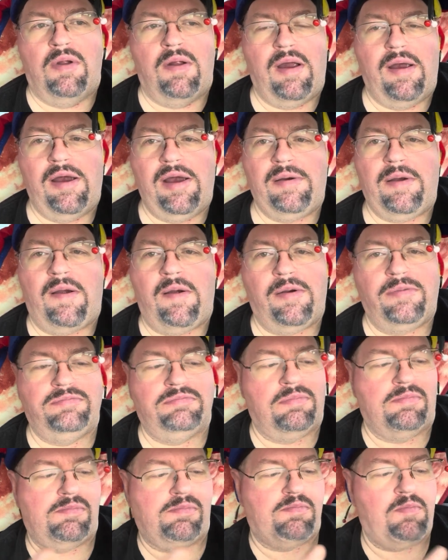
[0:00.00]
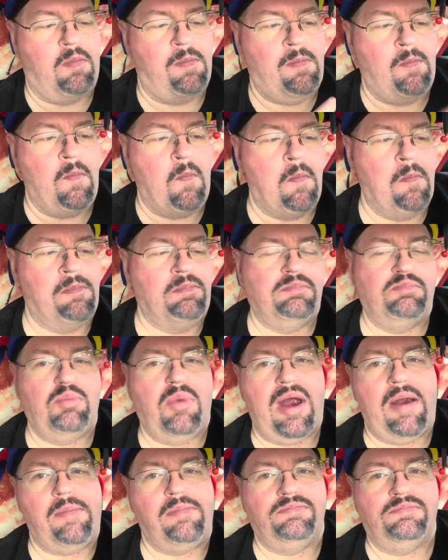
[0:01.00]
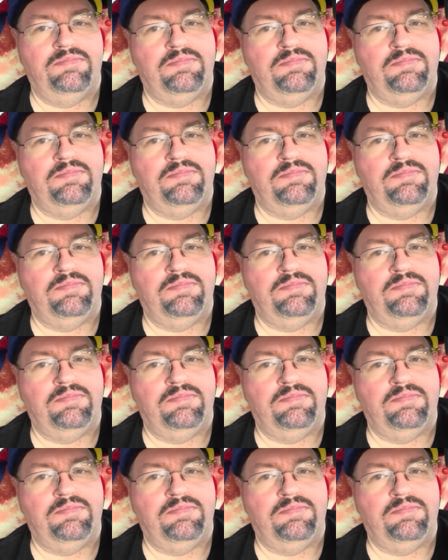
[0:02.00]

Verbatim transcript: Uh, but